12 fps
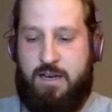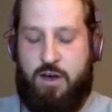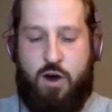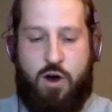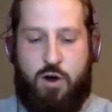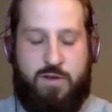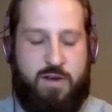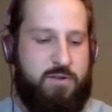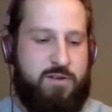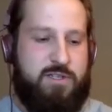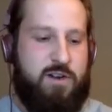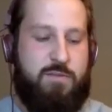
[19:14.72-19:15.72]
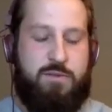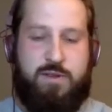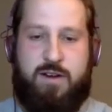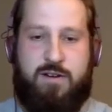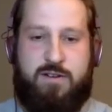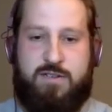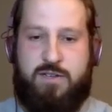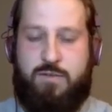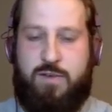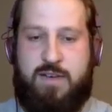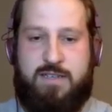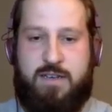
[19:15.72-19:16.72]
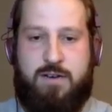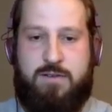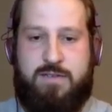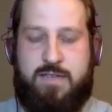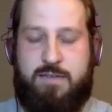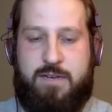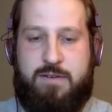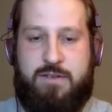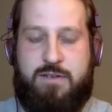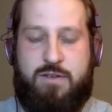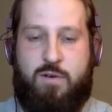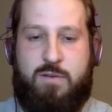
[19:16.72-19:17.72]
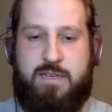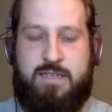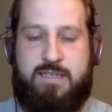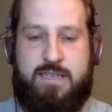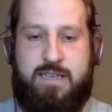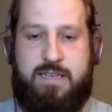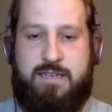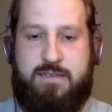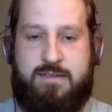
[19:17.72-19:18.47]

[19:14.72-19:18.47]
all the other star players on the West Coast that we don't normally see.